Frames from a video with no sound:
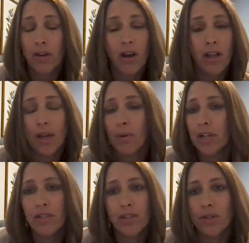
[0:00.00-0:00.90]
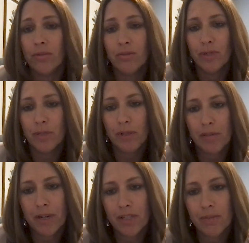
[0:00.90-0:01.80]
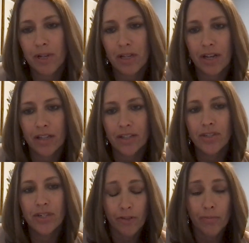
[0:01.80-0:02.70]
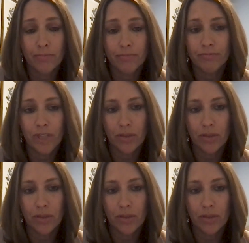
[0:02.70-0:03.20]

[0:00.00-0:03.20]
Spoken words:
and all I wanted to do was play basketball in college from,